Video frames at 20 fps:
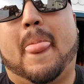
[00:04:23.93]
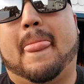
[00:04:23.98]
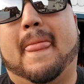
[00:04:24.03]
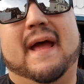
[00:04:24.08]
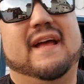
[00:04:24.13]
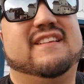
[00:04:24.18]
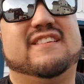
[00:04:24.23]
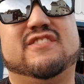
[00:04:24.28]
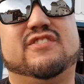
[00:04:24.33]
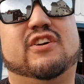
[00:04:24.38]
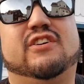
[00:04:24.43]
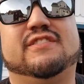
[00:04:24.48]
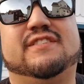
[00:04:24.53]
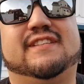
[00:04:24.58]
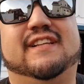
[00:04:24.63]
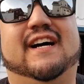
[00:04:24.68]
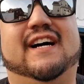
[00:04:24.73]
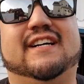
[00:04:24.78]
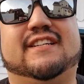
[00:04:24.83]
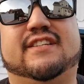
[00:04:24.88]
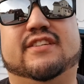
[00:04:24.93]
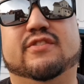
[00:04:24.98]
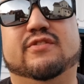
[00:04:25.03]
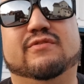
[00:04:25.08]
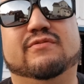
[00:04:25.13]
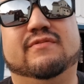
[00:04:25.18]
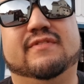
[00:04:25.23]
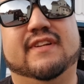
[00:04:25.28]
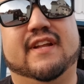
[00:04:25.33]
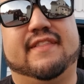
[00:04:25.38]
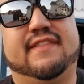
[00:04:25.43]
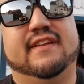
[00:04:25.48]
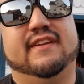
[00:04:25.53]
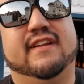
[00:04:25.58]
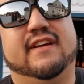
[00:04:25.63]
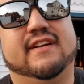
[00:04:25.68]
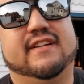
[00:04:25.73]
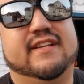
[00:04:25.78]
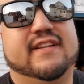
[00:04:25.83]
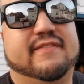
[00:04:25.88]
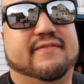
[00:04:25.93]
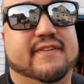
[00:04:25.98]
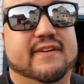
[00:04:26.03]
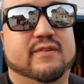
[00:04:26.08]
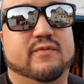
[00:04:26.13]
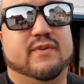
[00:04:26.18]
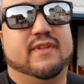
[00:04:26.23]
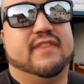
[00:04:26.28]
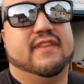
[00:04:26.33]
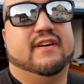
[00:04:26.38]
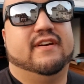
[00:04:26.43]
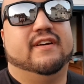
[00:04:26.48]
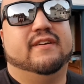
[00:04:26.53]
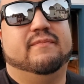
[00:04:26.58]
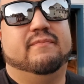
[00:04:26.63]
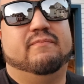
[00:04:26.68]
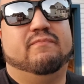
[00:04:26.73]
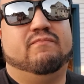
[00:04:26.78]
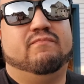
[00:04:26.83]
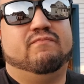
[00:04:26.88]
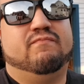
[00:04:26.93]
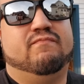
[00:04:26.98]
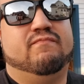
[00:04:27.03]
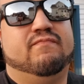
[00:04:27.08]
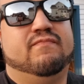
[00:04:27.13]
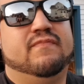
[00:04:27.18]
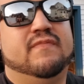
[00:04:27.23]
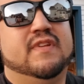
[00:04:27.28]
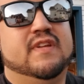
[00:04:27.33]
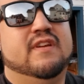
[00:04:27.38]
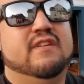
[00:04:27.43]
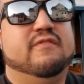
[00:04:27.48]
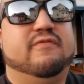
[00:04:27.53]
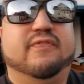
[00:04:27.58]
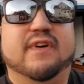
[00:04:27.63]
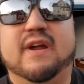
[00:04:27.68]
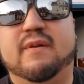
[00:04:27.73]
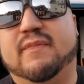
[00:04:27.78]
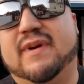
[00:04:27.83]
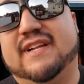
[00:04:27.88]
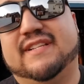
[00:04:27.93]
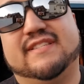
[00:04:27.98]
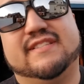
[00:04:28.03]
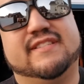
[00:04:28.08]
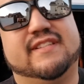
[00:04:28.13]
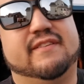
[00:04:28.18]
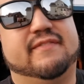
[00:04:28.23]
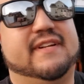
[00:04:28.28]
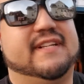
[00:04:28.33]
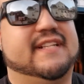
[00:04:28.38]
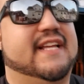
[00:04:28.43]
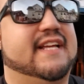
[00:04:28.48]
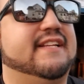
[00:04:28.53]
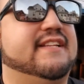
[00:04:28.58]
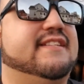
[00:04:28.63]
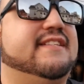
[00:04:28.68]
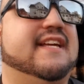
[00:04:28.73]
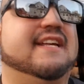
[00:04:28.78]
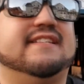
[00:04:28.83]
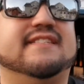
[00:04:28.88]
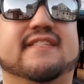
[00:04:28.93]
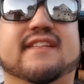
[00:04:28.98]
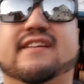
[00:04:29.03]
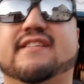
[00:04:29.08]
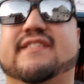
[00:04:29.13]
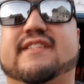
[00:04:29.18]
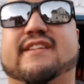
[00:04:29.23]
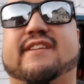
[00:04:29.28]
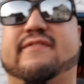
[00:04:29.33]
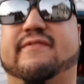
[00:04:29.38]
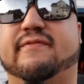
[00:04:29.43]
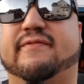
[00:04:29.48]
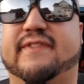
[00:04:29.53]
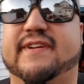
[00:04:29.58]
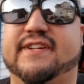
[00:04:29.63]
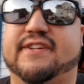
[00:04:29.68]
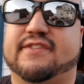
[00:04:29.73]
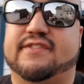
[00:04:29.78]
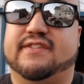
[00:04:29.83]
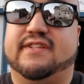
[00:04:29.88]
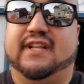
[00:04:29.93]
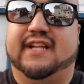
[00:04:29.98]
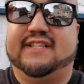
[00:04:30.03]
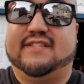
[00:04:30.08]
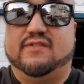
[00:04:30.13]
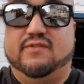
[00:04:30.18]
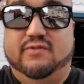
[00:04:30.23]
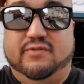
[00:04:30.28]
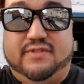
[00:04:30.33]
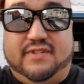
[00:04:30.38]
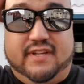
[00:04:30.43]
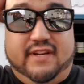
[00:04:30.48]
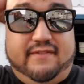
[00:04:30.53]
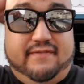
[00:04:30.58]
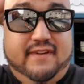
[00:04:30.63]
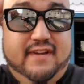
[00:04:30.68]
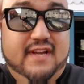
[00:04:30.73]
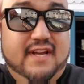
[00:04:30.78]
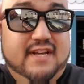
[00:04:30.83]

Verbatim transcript: I, this is all stock too, nothing uh, different with um, frame rates and stuff like that. This has tons of different features and lots of cool stuff.